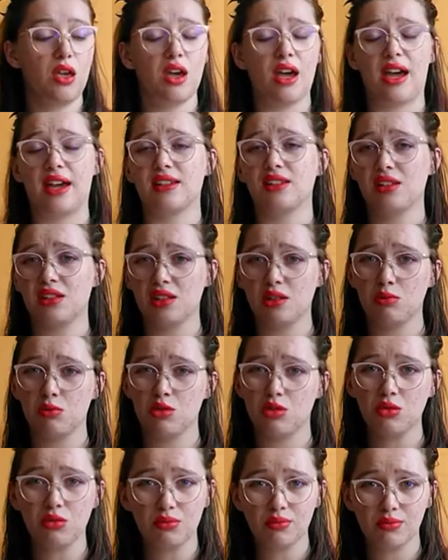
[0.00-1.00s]

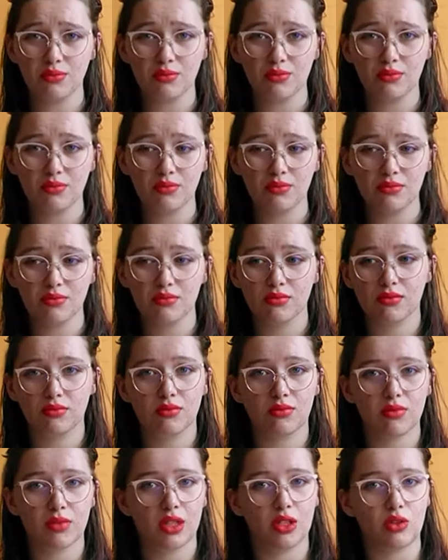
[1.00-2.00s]
accessible,
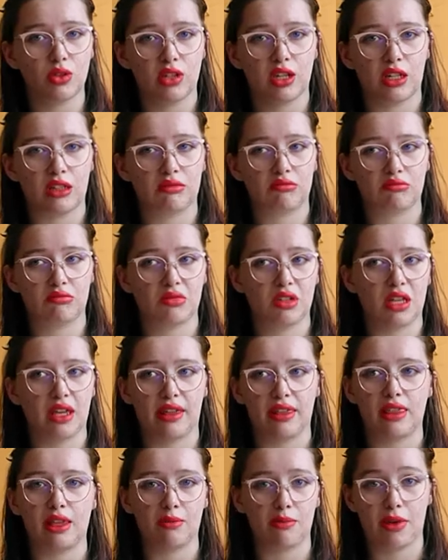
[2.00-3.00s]
you can
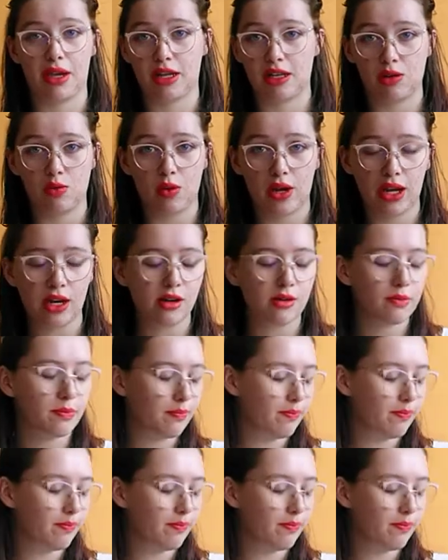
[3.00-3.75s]
get them anywhere.